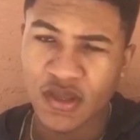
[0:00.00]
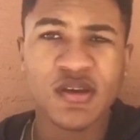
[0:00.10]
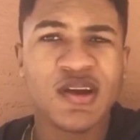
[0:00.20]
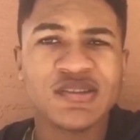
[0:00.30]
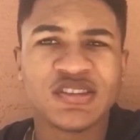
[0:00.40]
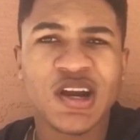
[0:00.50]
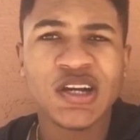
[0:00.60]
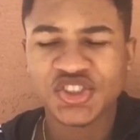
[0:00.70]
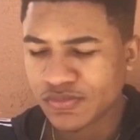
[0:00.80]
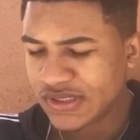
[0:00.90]
Alright, so y'all
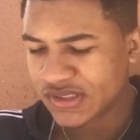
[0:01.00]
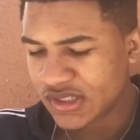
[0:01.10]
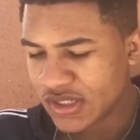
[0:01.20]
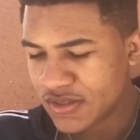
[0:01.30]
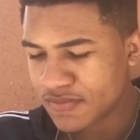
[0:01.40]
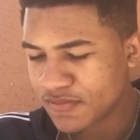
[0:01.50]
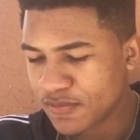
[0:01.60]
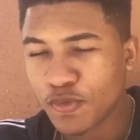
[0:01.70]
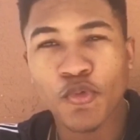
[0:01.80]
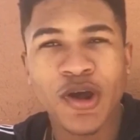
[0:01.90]
should be seeing
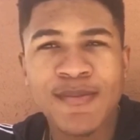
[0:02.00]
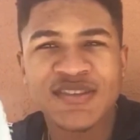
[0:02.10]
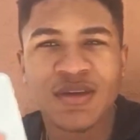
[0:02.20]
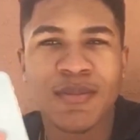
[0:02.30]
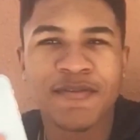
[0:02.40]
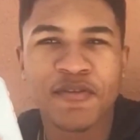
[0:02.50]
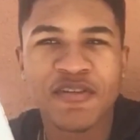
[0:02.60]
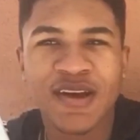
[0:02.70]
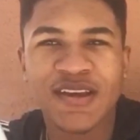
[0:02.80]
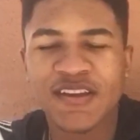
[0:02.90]
what I'm seeing on my phone
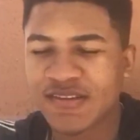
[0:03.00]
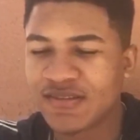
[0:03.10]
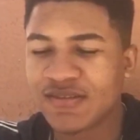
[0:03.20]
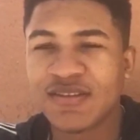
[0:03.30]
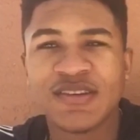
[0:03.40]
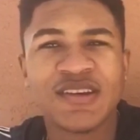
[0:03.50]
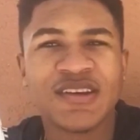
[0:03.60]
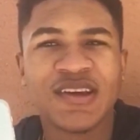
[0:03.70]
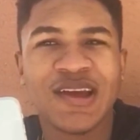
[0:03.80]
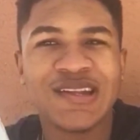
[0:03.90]
right here
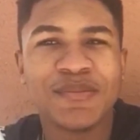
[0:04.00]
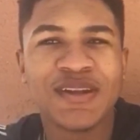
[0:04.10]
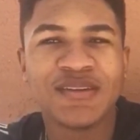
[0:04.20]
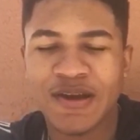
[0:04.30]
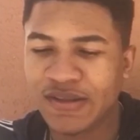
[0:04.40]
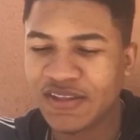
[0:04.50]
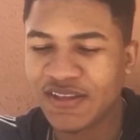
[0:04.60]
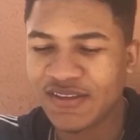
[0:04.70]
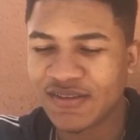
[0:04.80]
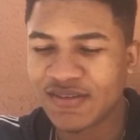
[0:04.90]
any minute now, I think.
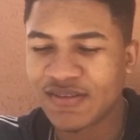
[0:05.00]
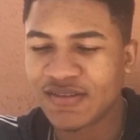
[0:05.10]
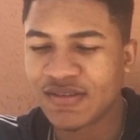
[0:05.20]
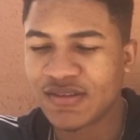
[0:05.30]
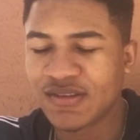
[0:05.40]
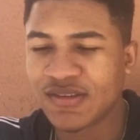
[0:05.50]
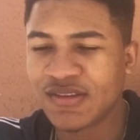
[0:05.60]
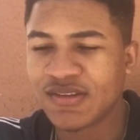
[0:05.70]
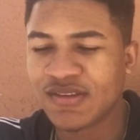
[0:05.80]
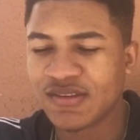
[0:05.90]

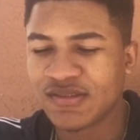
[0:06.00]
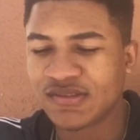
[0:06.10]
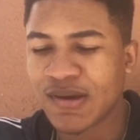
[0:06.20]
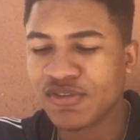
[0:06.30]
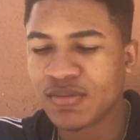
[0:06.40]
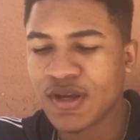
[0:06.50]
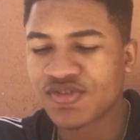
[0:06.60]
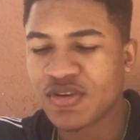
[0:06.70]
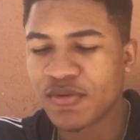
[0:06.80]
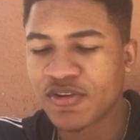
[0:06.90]
So I'm gonna turn my
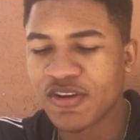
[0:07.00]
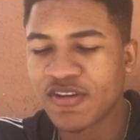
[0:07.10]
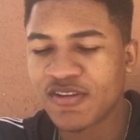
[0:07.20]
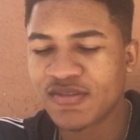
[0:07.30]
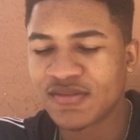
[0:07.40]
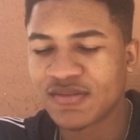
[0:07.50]
screen record on.